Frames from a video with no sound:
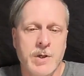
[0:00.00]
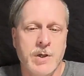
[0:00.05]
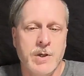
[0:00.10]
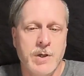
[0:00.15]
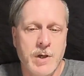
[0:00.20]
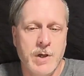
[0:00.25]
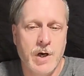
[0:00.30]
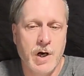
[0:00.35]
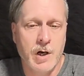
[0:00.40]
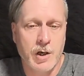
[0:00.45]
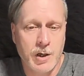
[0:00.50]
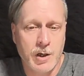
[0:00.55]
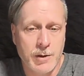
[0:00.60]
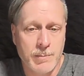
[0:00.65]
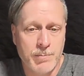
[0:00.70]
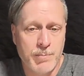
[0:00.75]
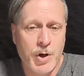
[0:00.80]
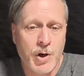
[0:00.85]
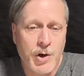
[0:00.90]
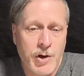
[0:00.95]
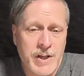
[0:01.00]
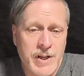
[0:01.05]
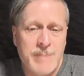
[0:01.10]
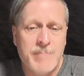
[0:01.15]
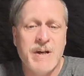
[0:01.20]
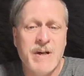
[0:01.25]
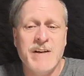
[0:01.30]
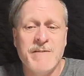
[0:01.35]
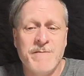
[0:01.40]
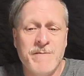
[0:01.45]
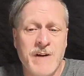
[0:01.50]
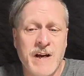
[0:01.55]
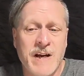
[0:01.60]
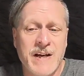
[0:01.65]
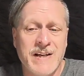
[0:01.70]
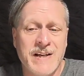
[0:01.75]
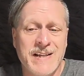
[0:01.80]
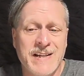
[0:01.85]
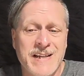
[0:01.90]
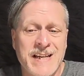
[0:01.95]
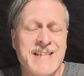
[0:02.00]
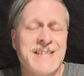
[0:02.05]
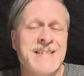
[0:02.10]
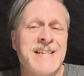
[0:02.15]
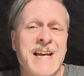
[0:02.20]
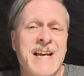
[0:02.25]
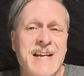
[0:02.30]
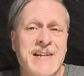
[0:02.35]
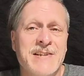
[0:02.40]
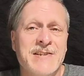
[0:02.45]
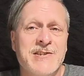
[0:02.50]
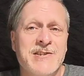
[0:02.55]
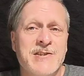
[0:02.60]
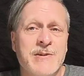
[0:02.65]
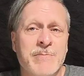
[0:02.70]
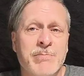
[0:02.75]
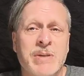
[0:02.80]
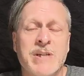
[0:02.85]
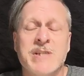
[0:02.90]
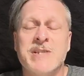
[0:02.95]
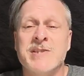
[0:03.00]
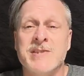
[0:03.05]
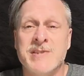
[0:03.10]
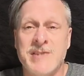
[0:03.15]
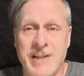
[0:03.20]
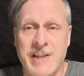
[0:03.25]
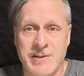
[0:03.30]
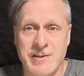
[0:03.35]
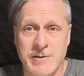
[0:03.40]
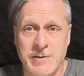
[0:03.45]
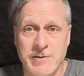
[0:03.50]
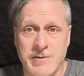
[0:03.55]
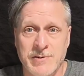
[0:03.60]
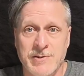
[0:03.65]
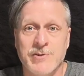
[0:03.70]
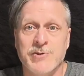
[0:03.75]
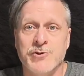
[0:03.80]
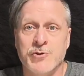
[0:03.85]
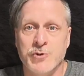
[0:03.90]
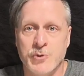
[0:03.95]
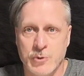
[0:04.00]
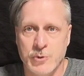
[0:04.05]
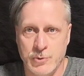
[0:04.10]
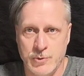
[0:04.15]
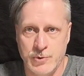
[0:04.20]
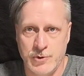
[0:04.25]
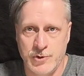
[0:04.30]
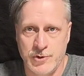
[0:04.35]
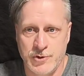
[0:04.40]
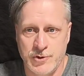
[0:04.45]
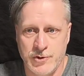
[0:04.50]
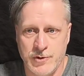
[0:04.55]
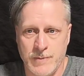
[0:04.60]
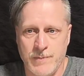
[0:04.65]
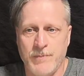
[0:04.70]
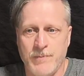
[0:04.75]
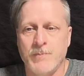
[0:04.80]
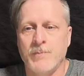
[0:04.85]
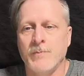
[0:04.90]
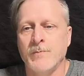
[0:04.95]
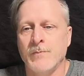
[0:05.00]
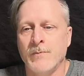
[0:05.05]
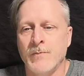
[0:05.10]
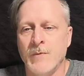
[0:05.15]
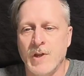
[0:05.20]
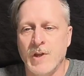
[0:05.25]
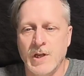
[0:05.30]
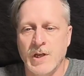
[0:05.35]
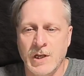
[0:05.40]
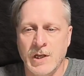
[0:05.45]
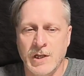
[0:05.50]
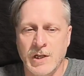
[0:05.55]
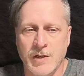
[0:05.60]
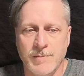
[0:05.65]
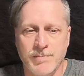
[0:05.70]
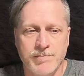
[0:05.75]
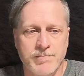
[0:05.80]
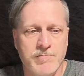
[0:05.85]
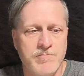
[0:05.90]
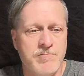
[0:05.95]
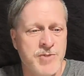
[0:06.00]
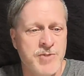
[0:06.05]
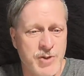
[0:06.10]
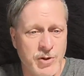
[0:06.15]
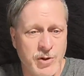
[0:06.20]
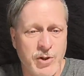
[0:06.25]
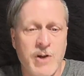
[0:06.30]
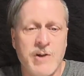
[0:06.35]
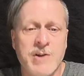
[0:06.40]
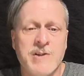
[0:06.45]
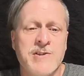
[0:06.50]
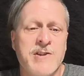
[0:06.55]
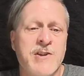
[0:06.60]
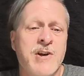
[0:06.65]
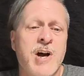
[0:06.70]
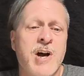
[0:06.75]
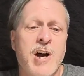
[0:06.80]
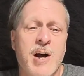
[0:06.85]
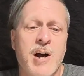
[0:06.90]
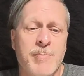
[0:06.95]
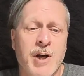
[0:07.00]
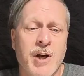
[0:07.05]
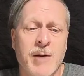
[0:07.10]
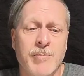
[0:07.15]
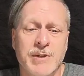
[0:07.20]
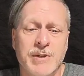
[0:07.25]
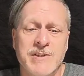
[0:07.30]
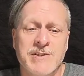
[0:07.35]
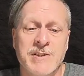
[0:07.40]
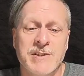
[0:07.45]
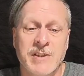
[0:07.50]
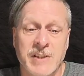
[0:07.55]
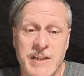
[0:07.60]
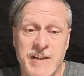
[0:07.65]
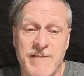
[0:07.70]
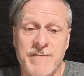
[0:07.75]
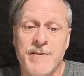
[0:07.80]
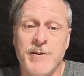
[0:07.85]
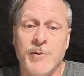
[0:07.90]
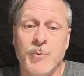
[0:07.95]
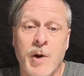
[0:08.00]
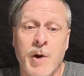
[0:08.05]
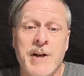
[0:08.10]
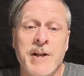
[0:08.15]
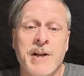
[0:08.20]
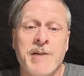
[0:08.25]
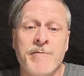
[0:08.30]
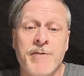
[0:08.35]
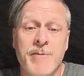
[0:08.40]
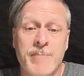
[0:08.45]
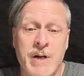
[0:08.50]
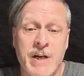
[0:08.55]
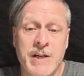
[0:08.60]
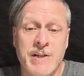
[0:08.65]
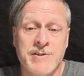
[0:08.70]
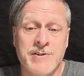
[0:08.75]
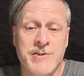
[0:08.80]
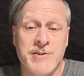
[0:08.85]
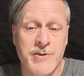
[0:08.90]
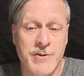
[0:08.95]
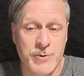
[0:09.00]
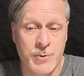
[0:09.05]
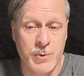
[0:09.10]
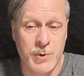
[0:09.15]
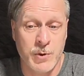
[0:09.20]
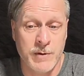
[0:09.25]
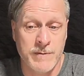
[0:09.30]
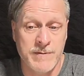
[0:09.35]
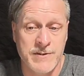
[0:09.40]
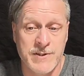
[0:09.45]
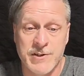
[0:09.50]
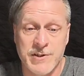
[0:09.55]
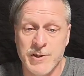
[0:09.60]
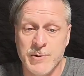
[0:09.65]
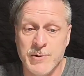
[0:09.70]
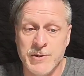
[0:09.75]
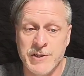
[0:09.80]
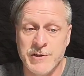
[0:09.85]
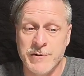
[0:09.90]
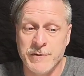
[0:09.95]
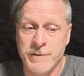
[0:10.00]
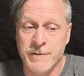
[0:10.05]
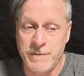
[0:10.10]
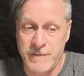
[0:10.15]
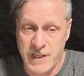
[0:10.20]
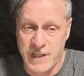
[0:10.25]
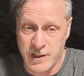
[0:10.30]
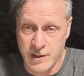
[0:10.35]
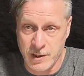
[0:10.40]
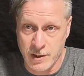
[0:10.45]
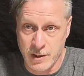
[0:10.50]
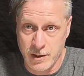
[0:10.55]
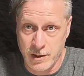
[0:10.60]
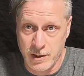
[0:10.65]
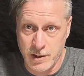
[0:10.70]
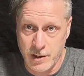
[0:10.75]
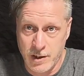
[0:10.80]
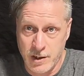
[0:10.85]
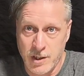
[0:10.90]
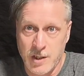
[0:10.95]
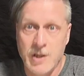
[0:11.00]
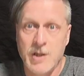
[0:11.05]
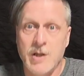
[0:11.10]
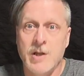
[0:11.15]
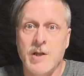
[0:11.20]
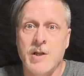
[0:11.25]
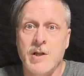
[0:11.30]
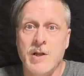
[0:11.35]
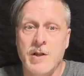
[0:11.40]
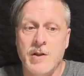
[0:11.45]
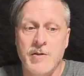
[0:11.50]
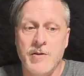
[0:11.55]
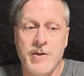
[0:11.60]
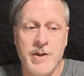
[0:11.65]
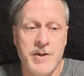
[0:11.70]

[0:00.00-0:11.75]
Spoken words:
Our party might find a tense but settled truce. So long as the hobgoblins leave the running of the mines to the dwarves and don't interfere, then the